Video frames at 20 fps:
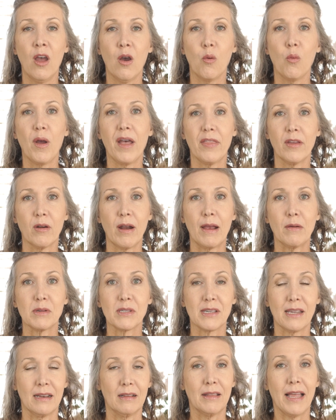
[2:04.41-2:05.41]
whether I
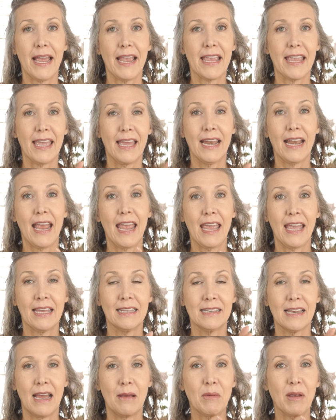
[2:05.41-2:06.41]
was going to like it,
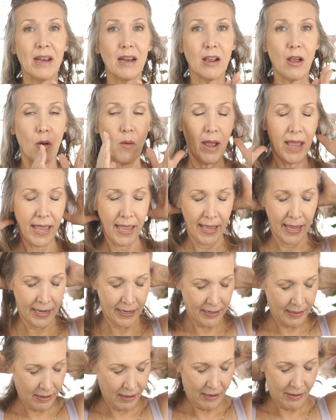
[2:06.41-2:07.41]
and I'm going to go
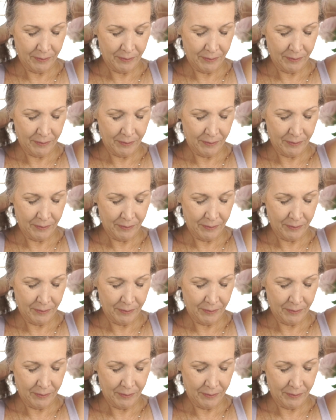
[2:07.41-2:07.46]
ahead